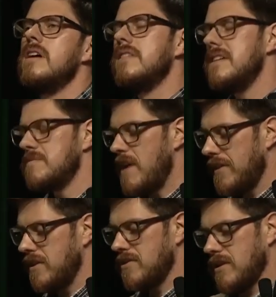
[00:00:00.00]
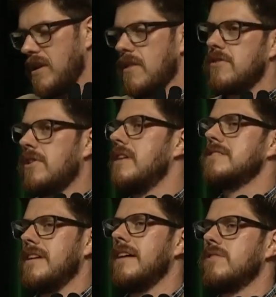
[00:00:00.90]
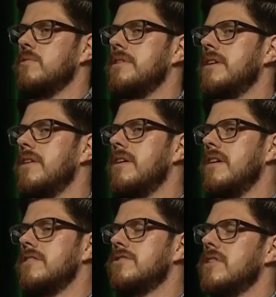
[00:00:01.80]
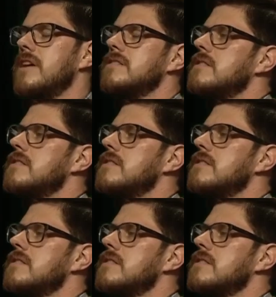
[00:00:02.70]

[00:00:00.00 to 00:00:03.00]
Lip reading: these methods are going to toss it out the window to try to